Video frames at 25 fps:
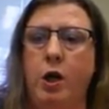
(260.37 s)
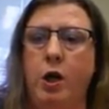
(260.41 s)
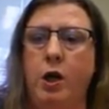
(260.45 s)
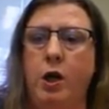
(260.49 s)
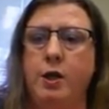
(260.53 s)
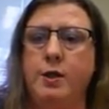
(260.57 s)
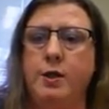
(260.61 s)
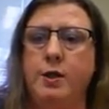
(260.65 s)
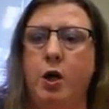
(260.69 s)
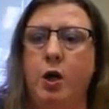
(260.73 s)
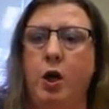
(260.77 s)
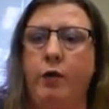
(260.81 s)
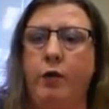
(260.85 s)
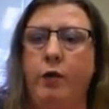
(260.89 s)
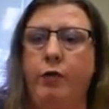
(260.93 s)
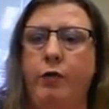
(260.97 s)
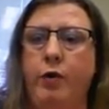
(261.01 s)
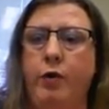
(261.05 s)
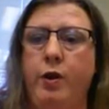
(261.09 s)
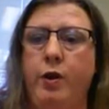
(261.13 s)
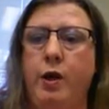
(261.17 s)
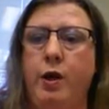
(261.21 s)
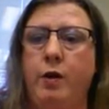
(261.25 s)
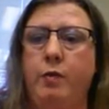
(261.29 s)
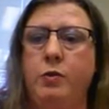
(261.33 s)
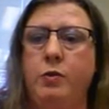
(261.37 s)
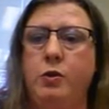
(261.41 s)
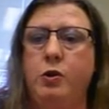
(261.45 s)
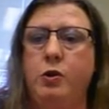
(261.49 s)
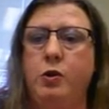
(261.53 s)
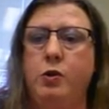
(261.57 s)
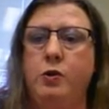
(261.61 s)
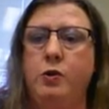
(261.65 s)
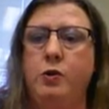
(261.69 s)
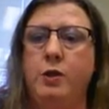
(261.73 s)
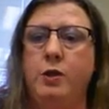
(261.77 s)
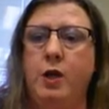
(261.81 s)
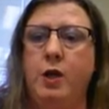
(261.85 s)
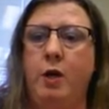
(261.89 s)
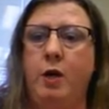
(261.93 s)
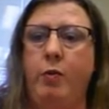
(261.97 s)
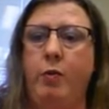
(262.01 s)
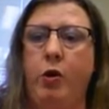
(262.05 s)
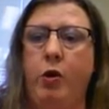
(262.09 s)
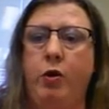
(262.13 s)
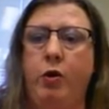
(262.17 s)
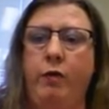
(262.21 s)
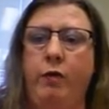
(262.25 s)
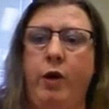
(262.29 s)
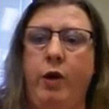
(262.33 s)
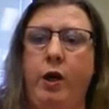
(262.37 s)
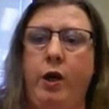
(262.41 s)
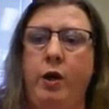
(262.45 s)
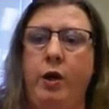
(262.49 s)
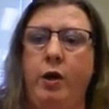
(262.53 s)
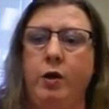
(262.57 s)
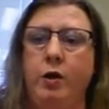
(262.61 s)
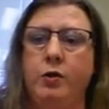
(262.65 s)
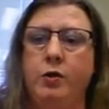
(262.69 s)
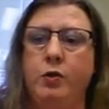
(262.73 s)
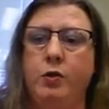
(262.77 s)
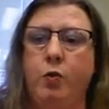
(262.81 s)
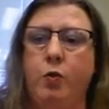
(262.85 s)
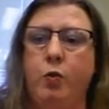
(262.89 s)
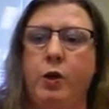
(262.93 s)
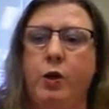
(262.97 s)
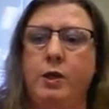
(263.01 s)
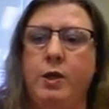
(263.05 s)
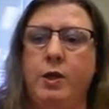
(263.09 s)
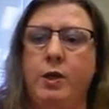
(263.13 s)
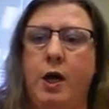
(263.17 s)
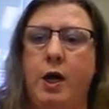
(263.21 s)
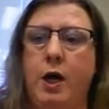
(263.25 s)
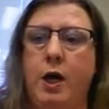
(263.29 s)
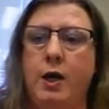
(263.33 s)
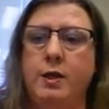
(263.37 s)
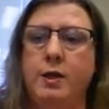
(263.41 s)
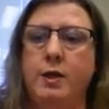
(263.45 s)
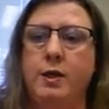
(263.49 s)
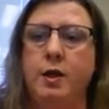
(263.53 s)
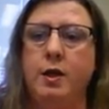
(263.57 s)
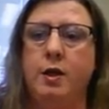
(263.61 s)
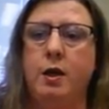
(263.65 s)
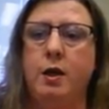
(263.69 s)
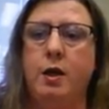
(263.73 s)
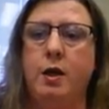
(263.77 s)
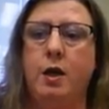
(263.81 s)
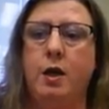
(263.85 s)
It is hard for them to stay motivated onto one task,